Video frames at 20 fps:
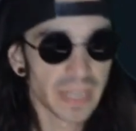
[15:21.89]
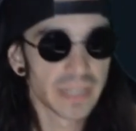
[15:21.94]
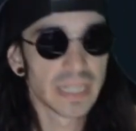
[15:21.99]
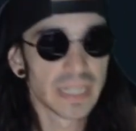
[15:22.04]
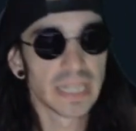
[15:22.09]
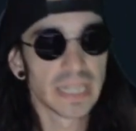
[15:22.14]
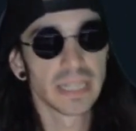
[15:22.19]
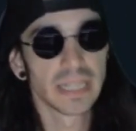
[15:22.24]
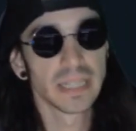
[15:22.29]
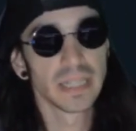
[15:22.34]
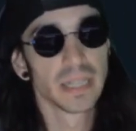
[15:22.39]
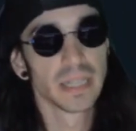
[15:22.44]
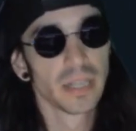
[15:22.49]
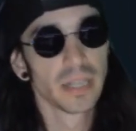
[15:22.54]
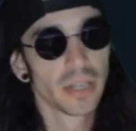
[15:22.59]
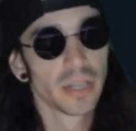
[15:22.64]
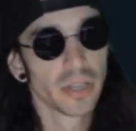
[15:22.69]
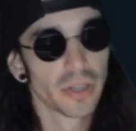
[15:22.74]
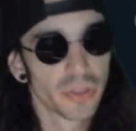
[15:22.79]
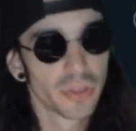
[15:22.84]
then
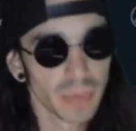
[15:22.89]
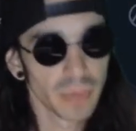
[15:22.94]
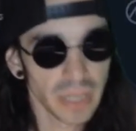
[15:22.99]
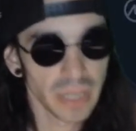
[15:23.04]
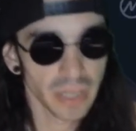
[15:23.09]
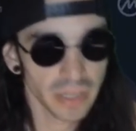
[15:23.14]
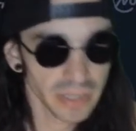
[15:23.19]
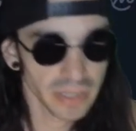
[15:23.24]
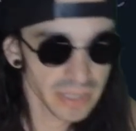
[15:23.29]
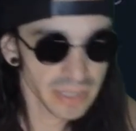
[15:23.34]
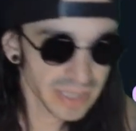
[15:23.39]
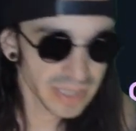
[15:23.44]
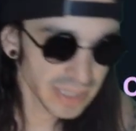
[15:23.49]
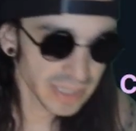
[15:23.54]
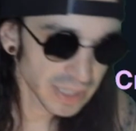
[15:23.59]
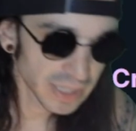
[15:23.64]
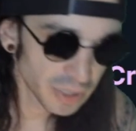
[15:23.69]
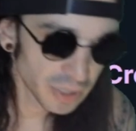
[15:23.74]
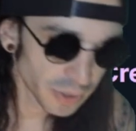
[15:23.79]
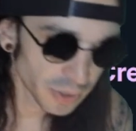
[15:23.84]

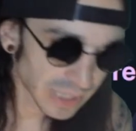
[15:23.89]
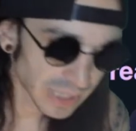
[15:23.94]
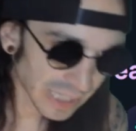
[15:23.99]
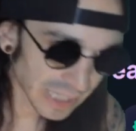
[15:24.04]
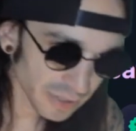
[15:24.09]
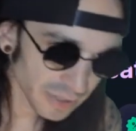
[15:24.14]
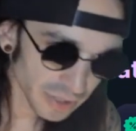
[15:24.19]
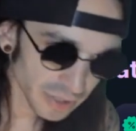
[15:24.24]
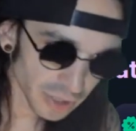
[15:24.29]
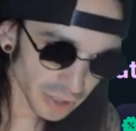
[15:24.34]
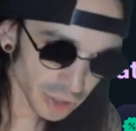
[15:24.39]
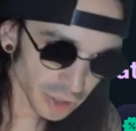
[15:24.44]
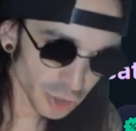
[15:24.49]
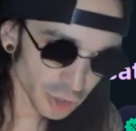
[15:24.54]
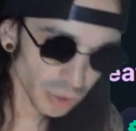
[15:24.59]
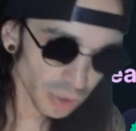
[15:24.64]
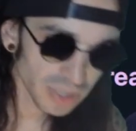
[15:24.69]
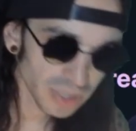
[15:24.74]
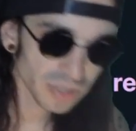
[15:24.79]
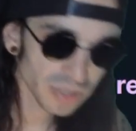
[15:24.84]
362,000 to
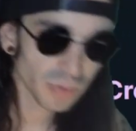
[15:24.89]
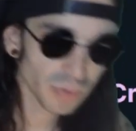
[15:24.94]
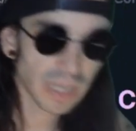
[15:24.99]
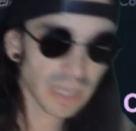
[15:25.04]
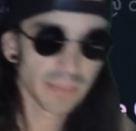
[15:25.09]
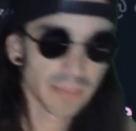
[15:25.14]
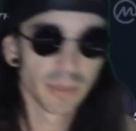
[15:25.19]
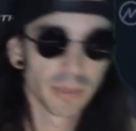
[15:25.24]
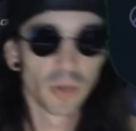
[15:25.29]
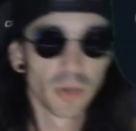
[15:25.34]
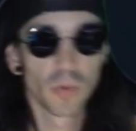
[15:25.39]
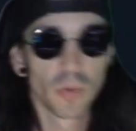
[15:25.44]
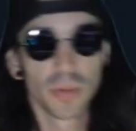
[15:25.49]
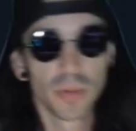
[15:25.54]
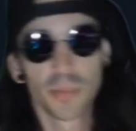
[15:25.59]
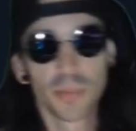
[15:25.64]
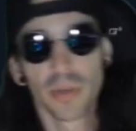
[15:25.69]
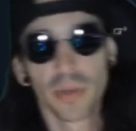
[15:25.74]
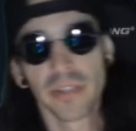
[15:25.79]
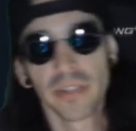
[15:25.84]
trust swap,
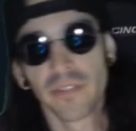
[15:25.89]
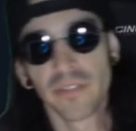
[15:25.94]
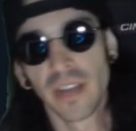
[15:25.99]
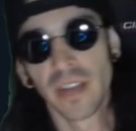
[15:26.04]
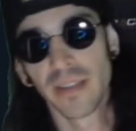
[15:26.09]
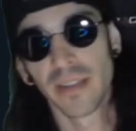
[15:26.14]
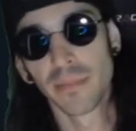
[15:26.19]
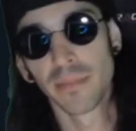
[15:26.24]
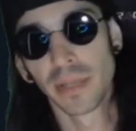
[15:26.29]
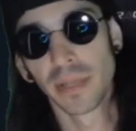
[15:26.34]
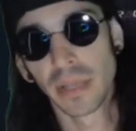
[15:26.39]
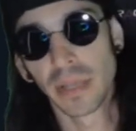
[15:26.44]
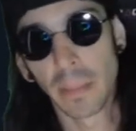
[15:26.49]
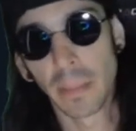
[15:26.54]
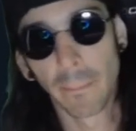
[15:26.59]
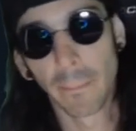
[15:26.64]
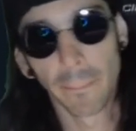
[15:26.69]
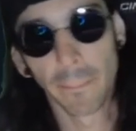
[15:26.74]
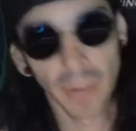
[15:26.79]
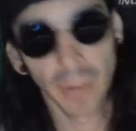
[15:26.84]
1.5
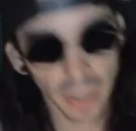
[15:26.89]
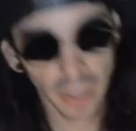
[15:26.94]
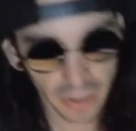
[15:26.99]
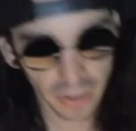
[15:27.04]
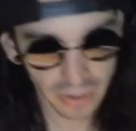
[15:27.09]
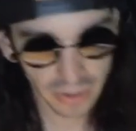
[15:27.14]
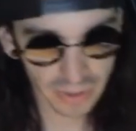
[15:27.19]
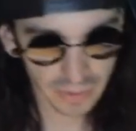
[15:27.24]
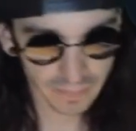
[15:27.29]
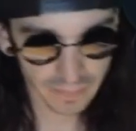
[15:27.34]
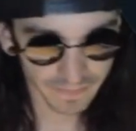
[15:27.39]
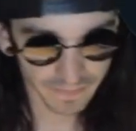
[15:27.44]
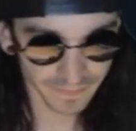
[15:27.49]
million burned.